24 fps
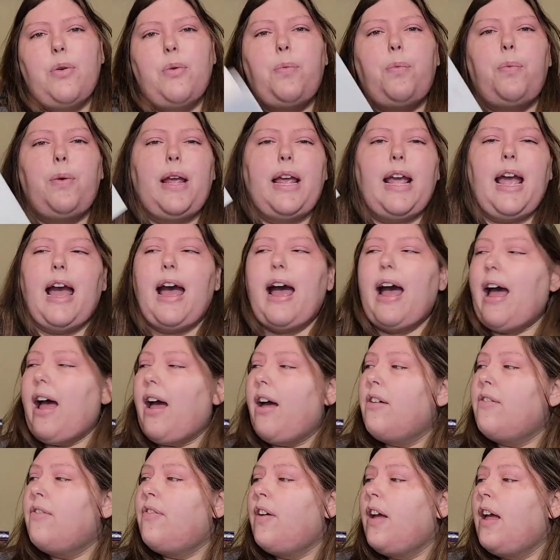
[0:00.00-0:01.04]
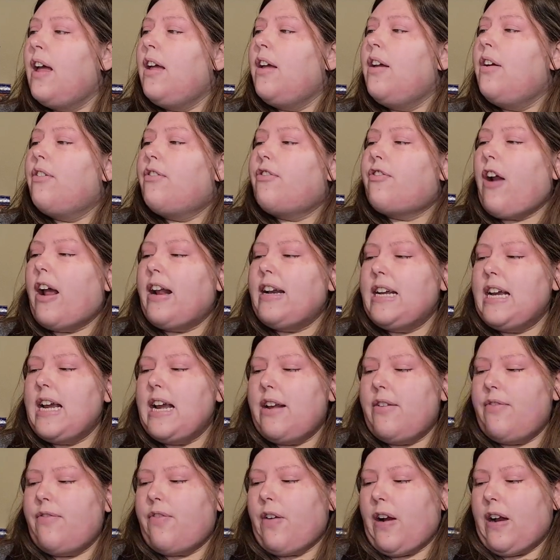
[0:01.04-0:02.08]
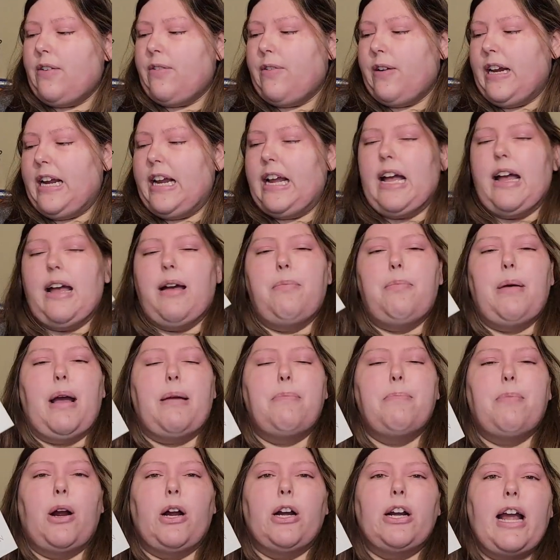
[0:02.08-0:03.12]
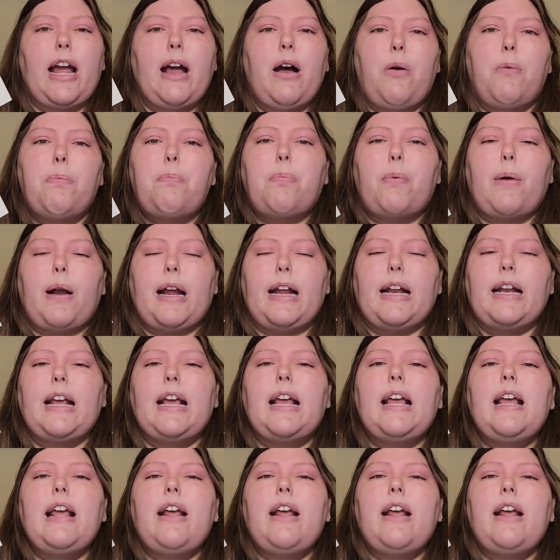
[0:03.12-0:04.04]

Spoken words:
we have Freddie and Frederica by Mark Helprin.